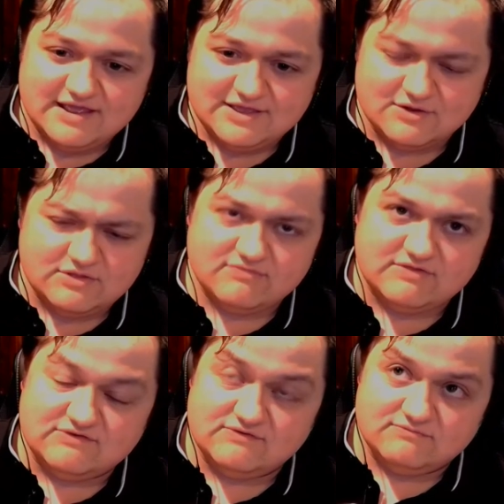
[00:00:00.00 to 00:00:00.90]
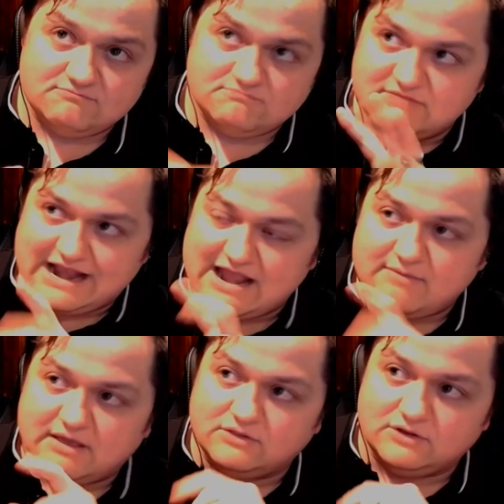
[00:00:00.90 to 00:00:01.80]
you have these
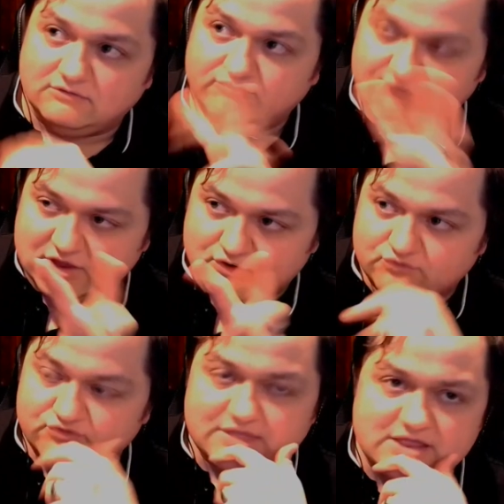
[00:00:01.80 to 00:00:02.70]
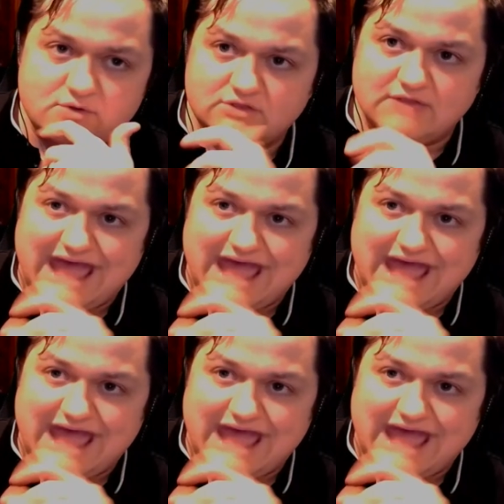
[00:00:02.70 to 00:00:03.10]
dynamic little figures that you can